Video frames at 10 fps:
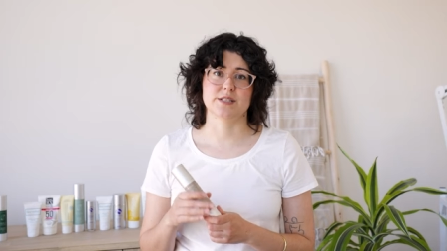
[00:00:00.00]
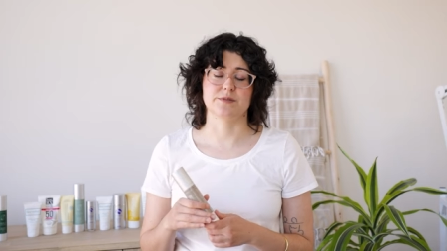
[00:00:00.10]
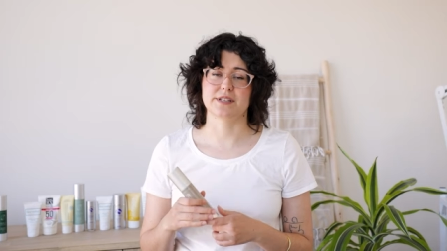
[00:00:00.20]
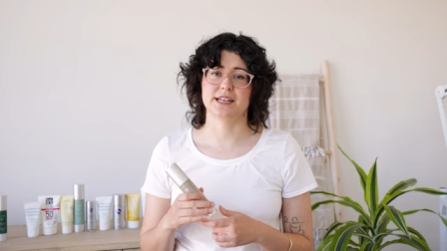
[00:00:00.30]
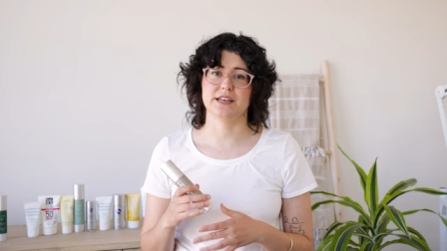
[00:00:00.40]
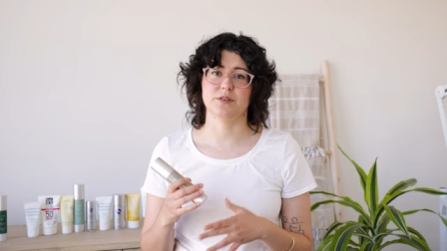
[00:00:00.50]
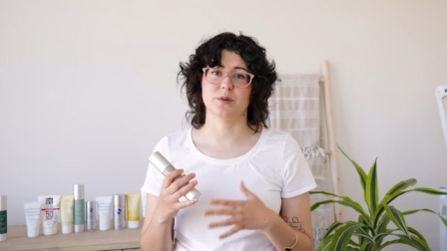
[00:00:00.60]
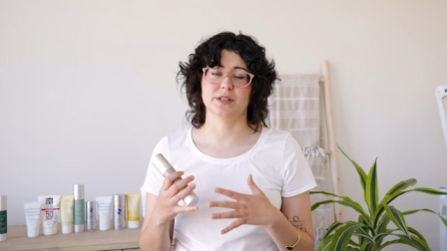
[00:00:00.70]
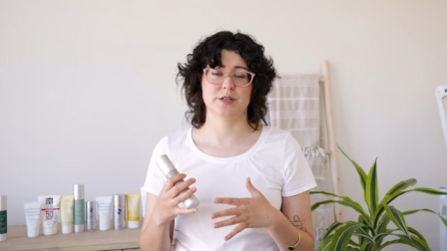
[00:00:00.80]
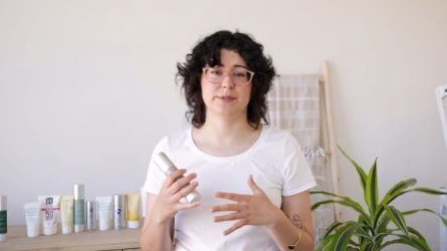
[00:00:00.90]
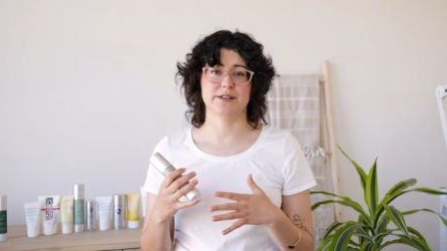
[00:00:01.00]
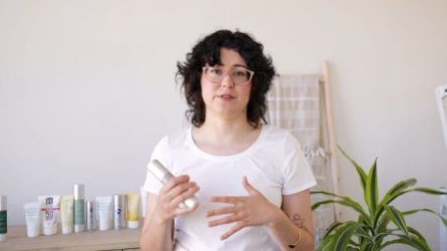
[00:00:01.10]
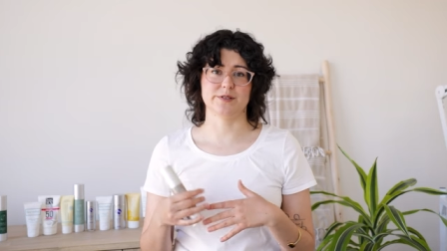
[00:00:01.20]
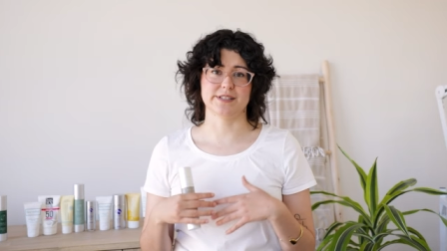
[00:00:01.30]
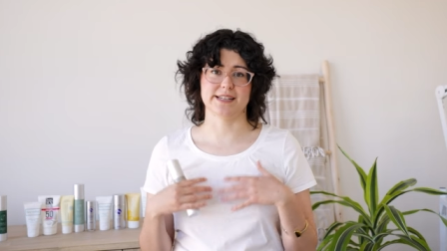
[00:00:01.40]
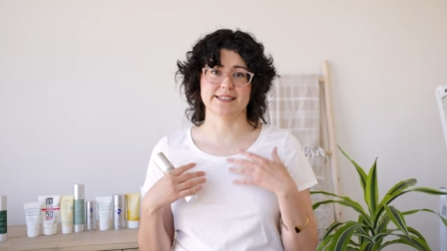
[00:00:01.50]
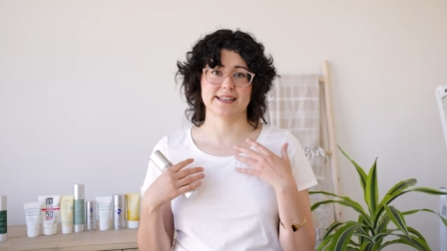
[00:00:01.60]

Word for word: So it's gonna give you a little bit of those nice